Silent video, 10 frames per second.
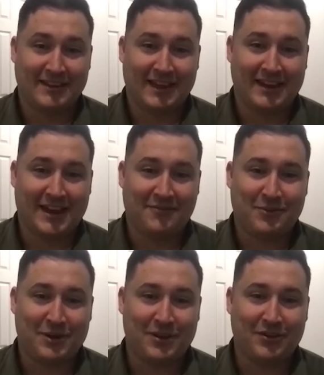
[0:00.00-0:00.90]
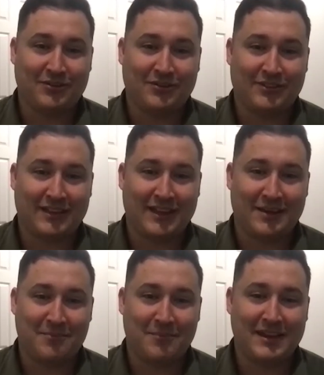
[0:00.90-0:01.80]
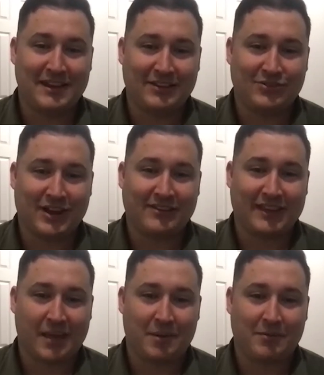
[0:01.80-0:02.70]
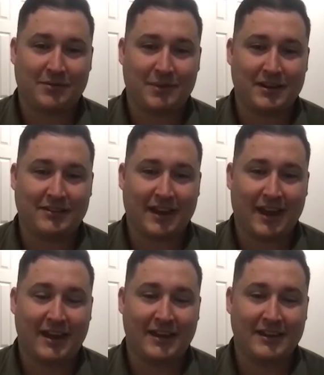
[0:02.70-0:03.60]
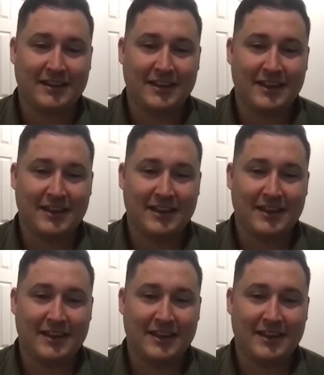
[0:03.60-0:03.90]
And after one of those meetings, Jason came up to me and he said, hey,